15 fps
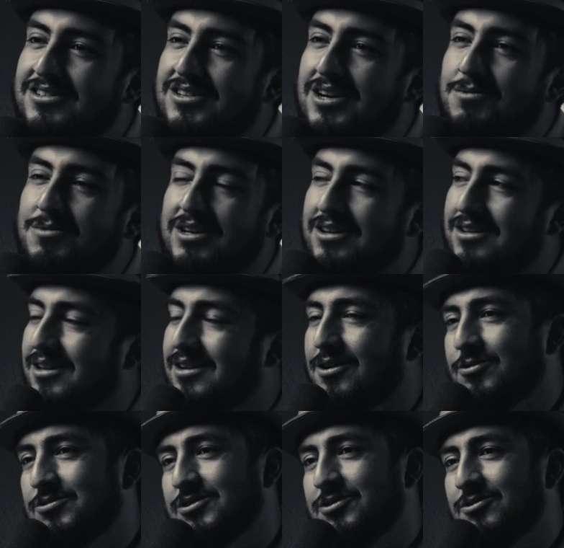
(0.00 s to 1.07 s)
Trying to be like
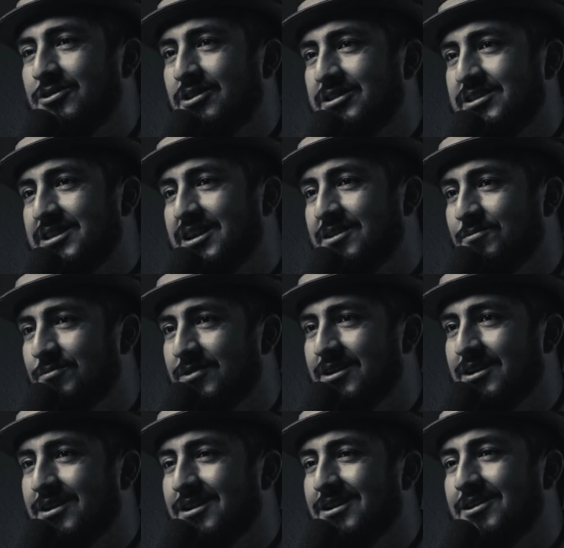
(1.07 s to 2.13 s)
old school all the time.
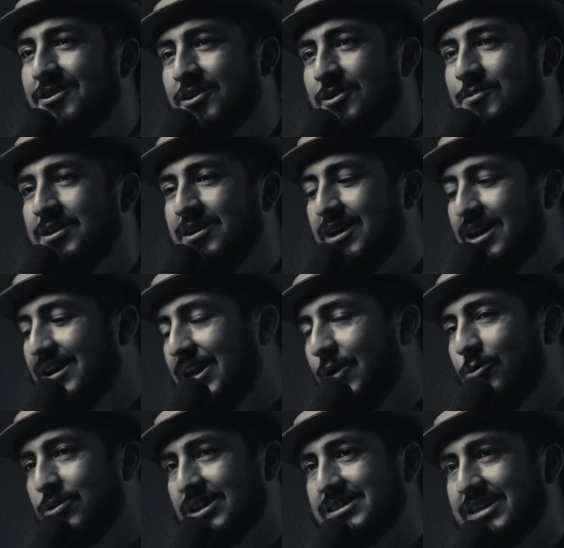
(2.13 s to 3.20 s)
You know what I mean? You gotta get
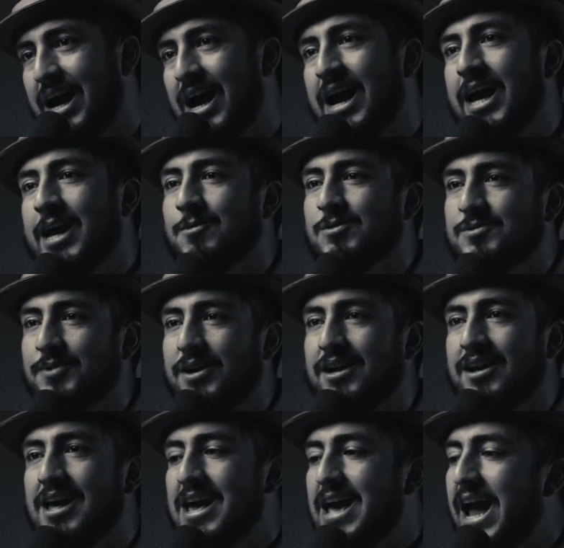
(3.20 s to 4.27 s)
with the times, man.
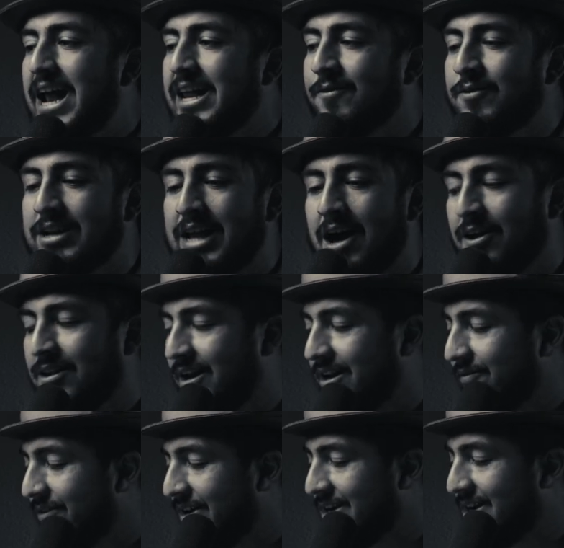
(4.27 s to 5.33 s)
And even now, like
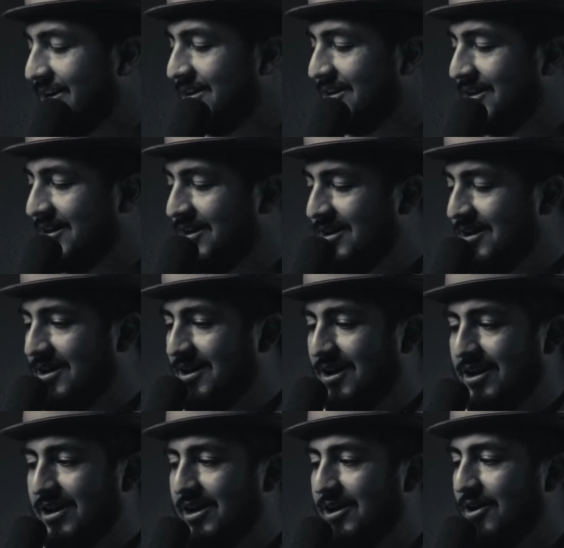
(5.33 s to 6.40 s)
fucking,
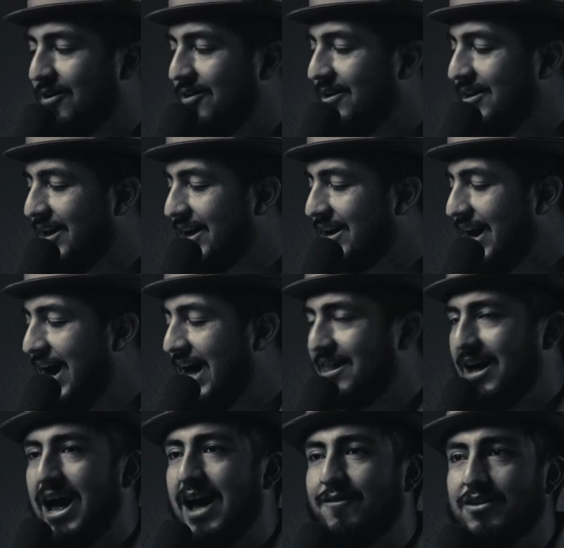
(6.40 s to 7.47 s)
you know, like I
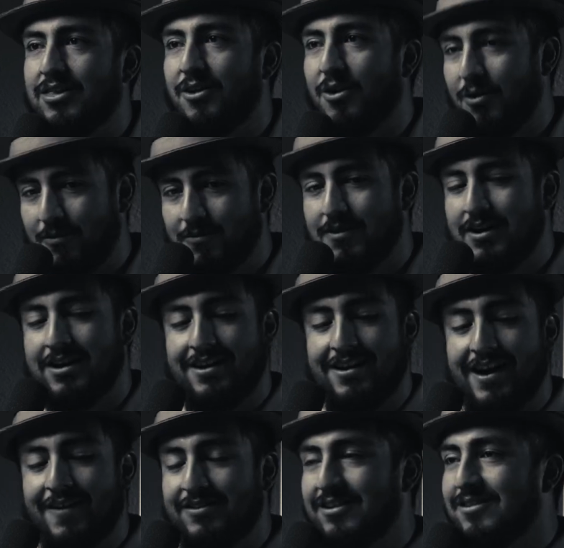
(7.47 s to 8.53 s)
have a little
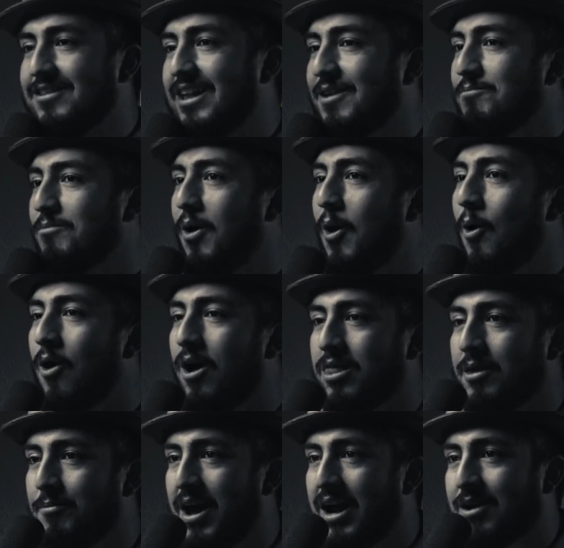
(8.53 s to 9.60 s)
like mole on the
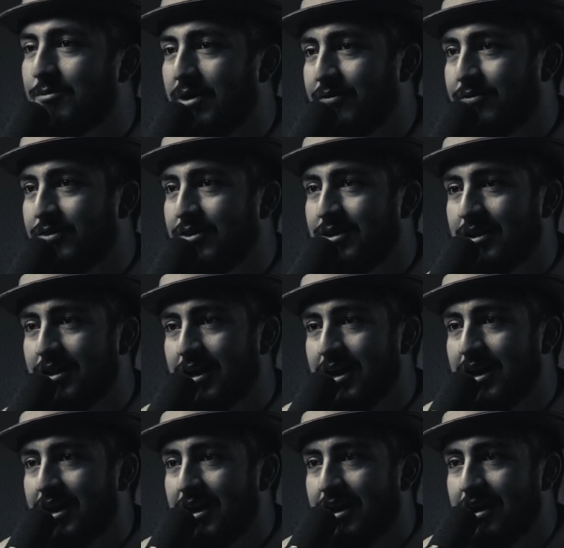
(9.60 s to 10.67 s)
back of my foot.
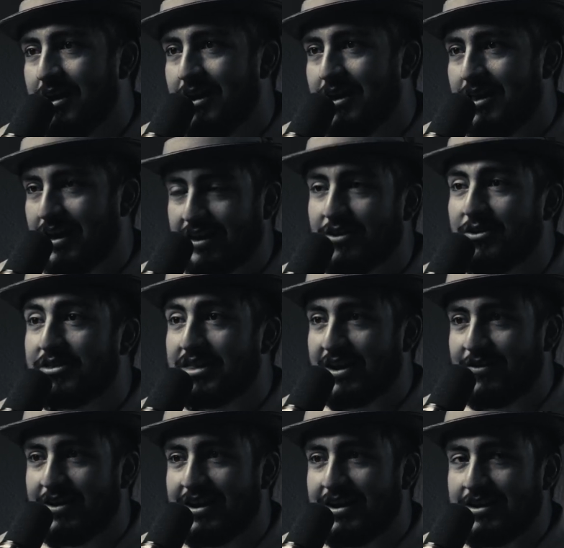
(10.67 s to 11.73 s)
Like a little thing, right?